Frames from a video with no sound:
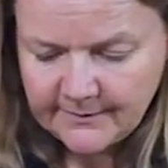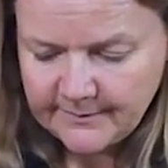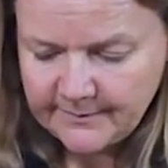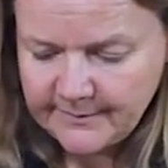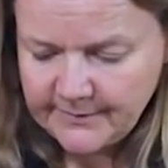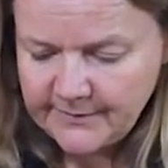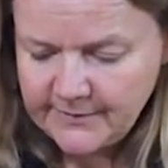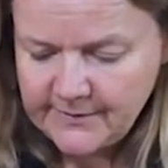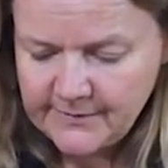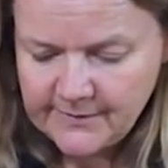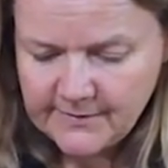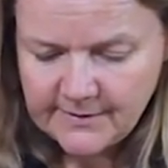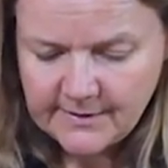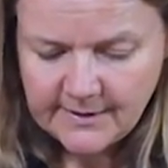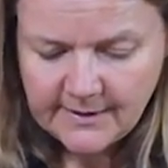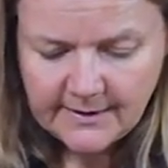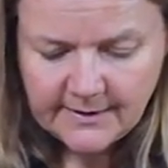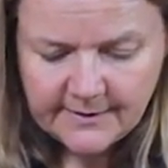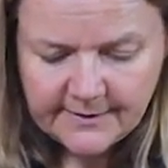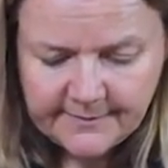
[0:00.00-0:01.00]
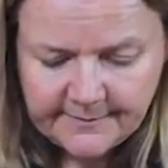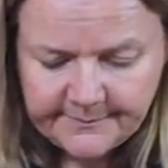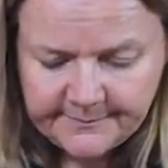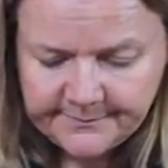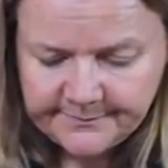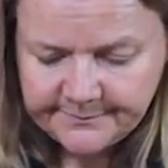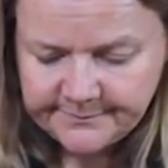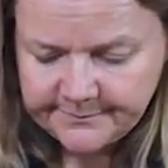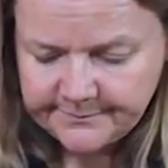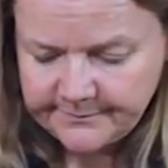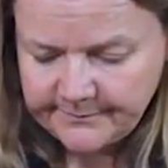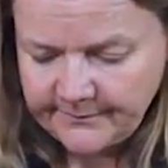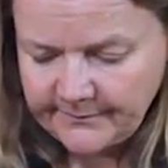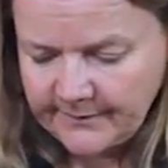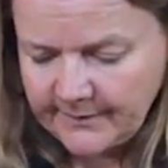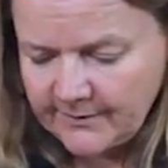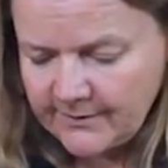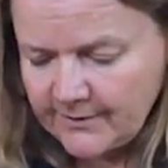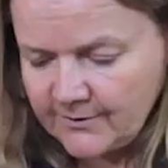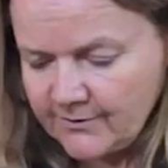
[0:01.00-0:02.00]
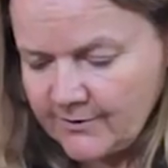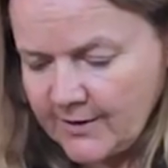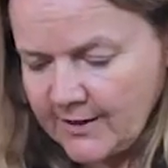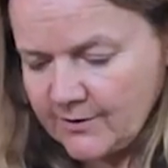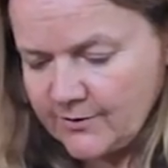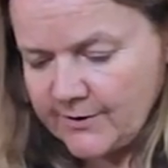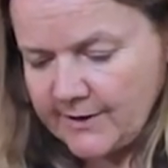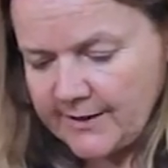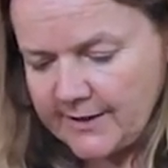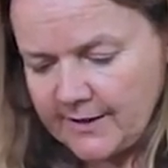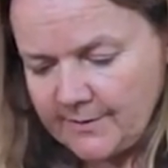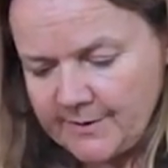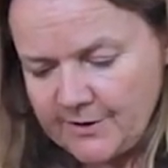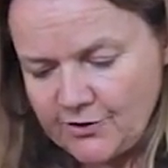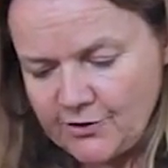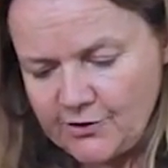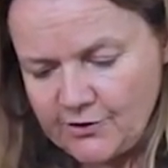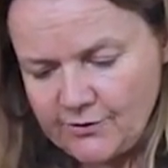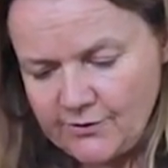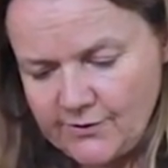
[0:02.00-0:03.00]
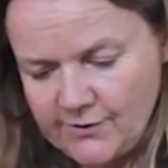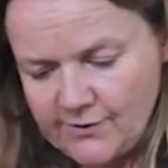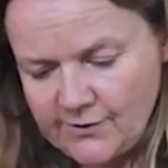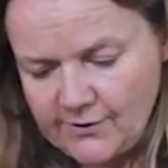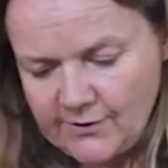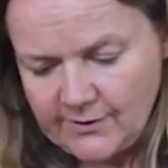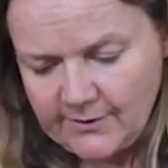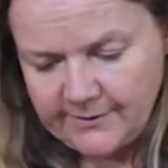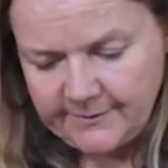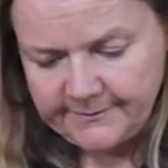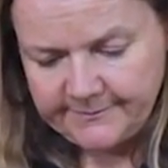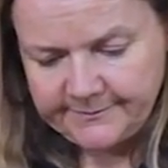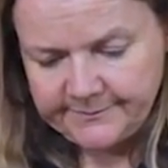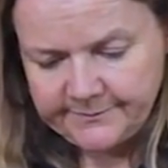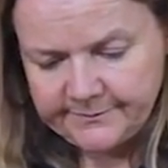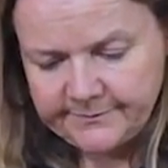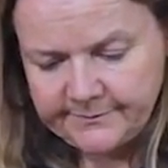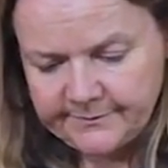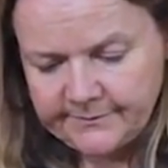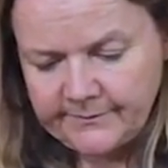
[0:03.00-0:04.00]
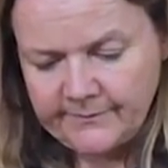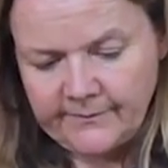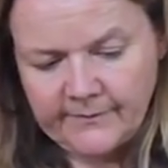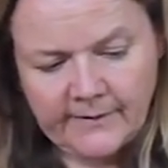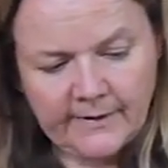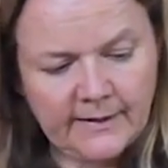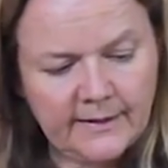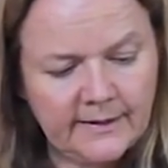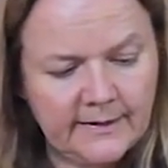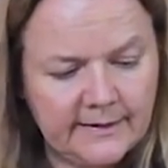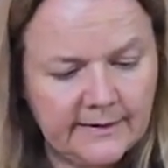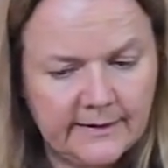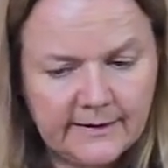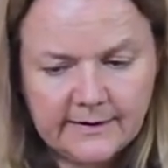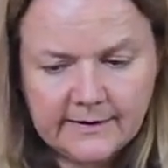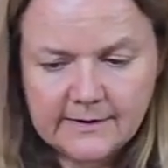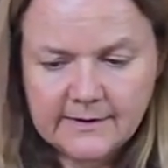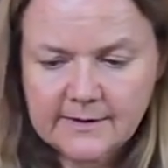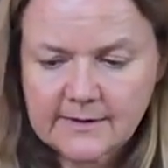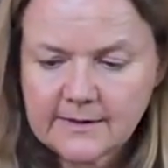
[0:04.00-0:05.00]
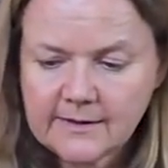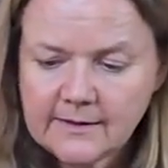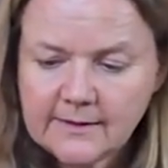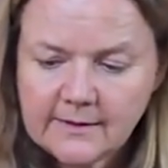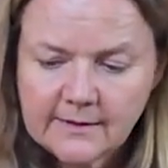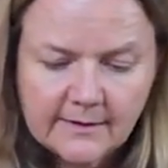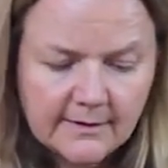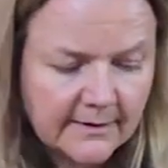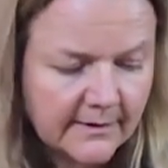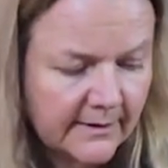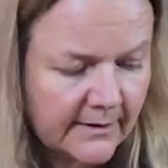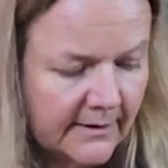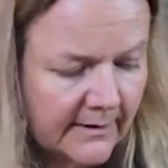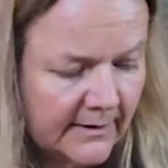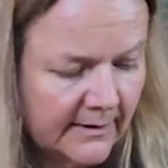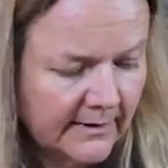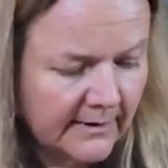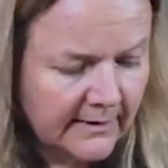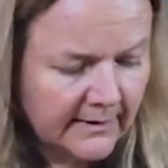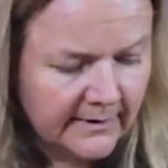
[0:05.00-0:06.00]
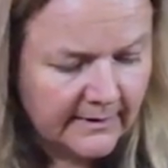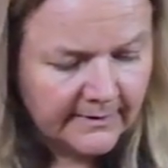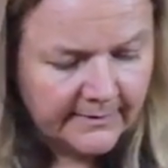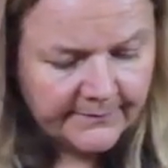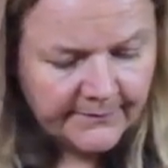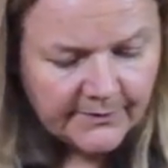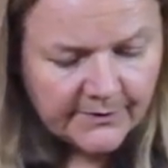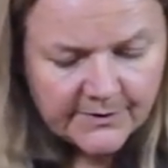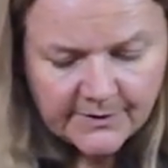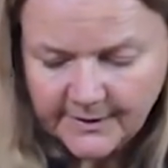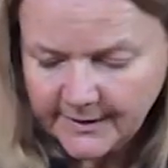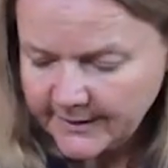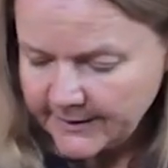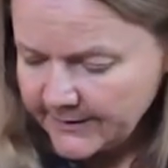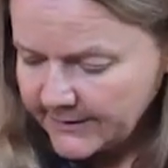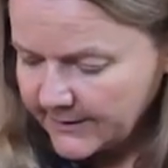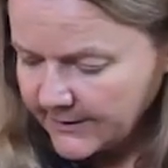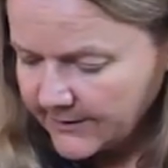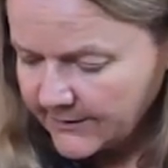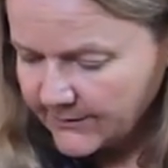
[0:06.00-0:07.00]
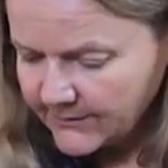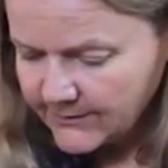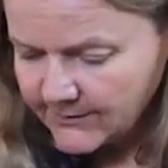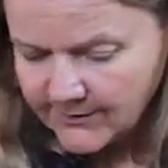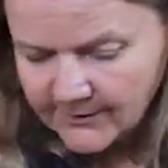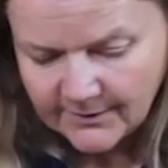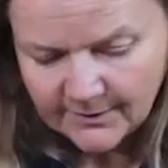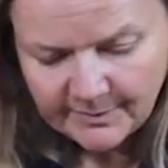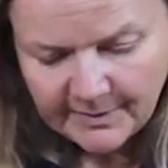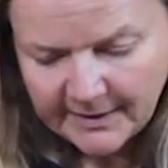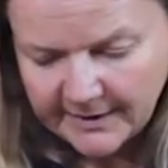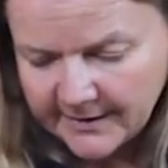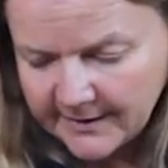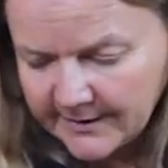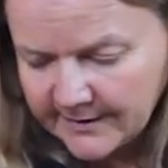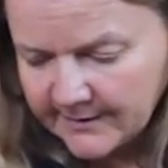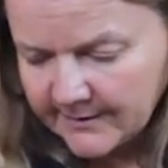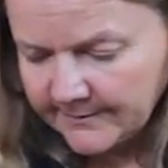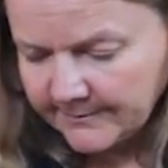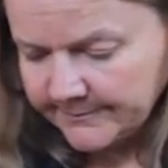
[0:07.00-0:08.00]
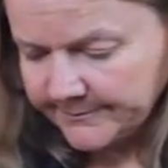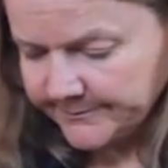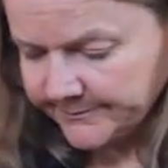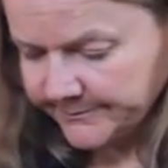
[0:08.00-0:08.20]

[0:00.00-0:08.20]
Put this in here. Don't forget all that yummy juice. I'm going to add these to the pan.